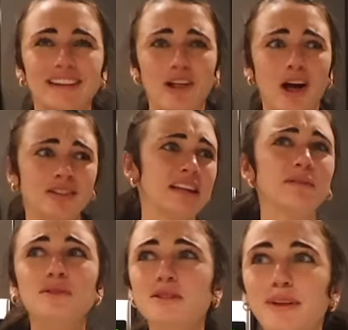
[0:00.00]
And Long
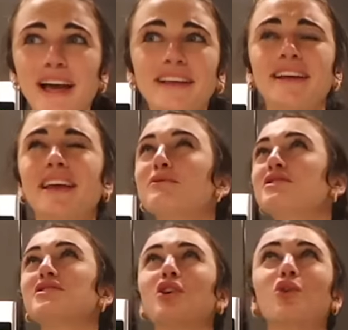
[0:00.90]
Live was playing. Like it was
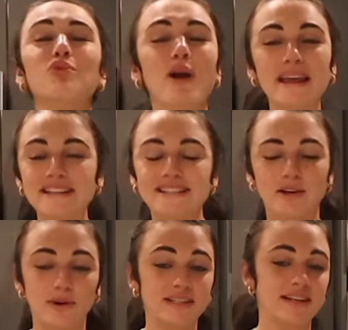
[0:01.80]
just a crazy
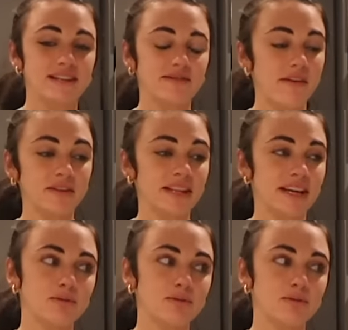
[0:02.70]
coincidence of everything.